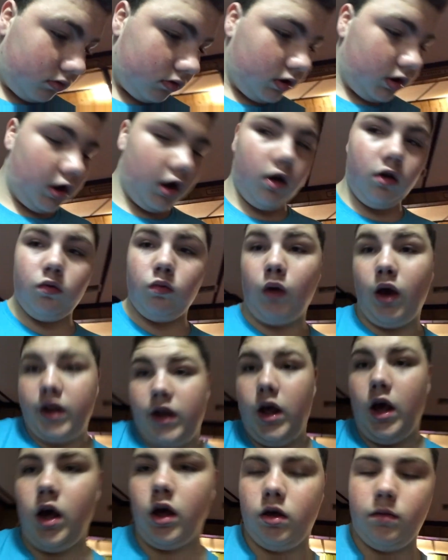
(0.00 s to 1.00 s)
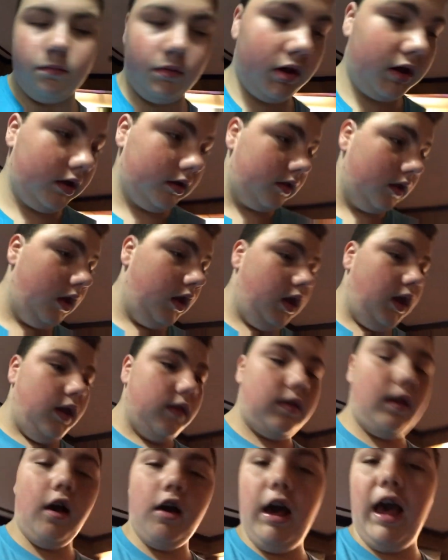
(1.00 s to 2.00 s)
you know why not because
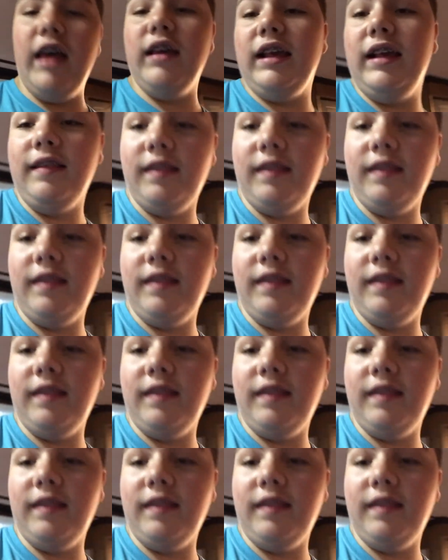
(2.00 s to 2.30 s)
so i